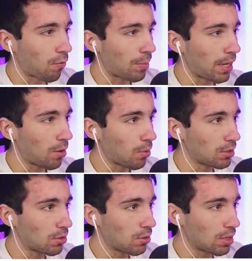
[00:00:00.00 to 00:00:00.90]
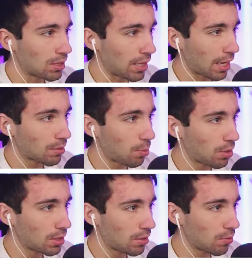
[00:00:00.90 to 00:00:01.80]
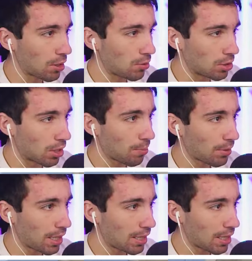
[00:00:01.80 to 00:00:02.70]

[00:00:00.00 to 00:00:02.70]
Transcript: from here, once you do this next portion where you jump like